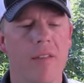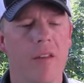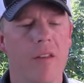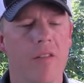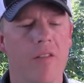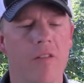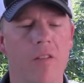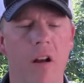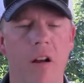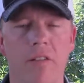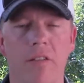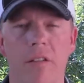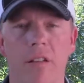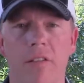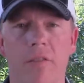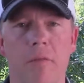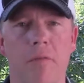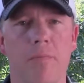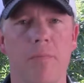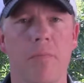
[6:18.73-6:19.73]
construction
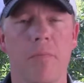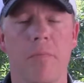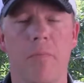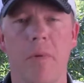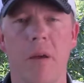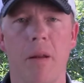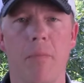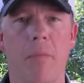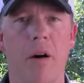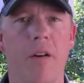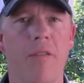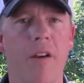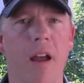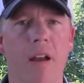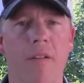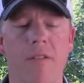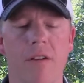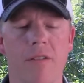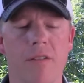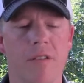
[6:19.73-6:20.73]
has been above
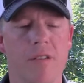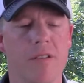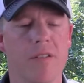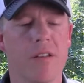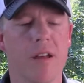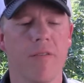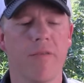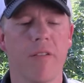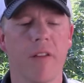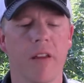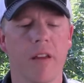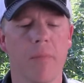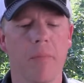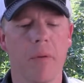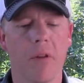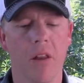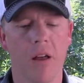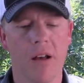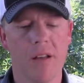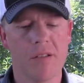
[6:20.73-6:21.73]
average. It's definitely
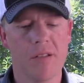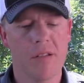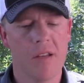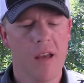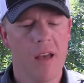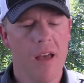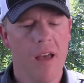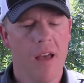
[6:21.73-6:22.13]
a plus.